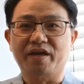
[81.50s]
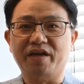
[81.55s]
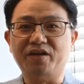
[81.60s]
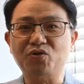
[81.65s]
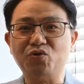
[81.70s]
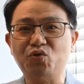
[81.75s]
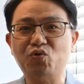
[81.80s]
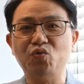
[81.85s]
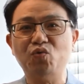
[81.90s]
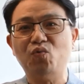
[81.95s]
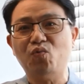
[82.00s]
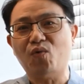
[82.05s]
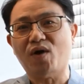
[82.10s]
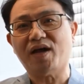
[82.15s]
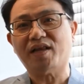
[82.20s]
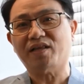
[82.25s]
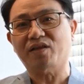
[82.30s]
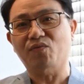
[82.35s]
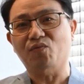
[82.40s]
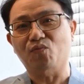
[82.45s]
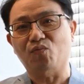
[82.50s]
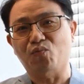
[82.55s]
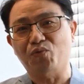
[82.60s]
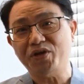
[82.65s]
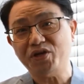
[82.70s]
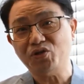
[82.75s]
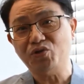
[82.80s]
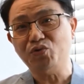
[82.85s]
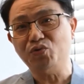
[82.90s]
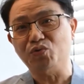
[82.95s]
and to do what
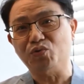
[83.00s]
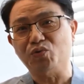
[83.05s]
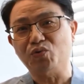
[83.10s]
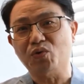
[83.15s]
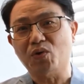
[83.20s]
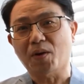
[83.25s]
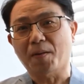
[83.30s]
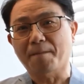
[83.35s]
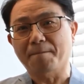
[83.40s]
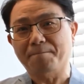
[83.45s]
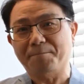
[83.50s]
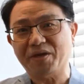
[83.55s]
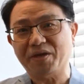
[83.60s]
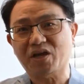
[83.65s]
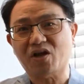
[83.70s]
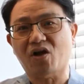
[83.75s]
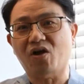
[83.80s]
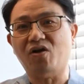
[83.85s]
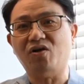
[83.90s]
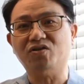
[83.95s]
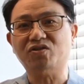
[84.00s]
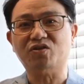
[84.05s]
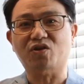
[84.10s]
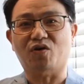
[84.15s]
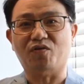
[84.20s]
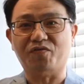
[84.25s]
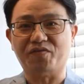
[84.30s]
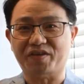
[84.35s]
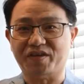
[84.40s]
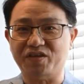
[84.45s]
we do because
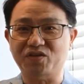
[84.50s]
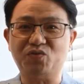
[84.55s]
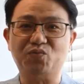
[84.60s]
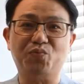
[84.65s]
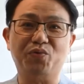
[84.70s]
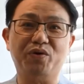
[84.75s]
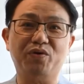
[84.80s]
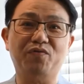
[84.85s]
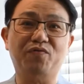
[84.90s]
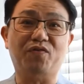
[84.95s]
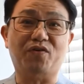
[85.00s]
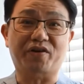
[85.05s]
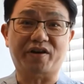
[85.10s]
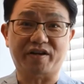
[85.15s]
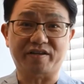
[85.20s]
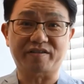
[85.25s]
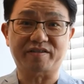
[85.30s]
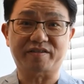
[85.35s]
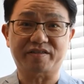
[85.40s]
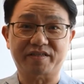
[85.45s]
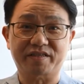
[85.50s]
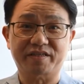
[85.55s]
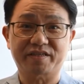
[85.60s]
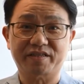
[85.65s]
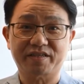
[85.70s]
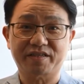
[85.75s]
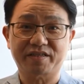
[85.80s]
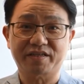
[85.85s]
of His will for us.